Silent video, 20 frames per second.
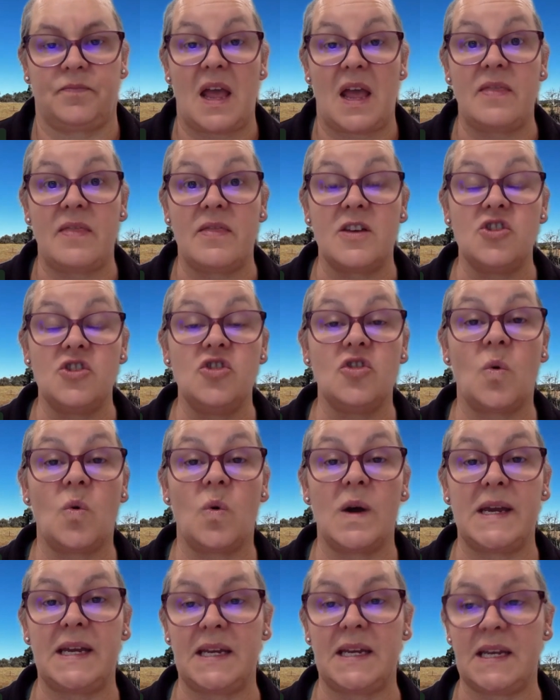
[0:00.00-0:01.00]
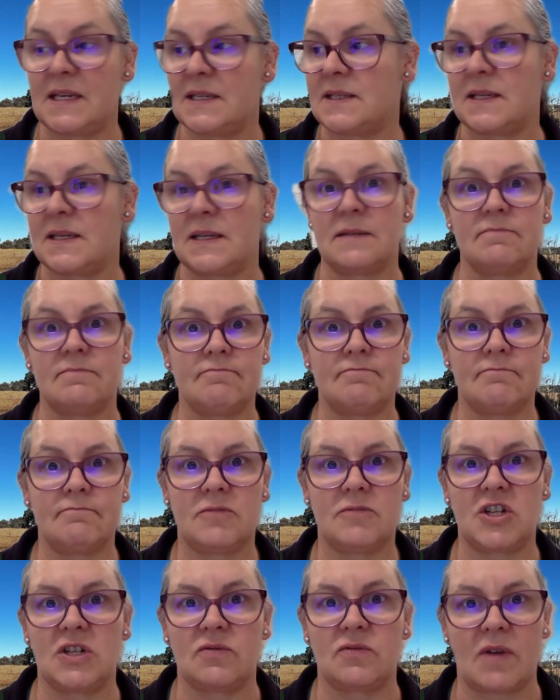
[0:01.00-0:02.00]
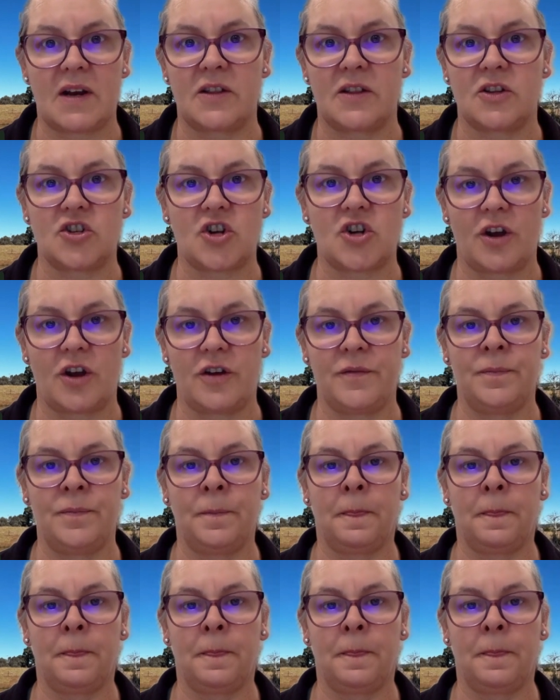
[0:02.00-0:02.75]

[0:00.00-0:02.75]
and the new queen is it. She's running the show.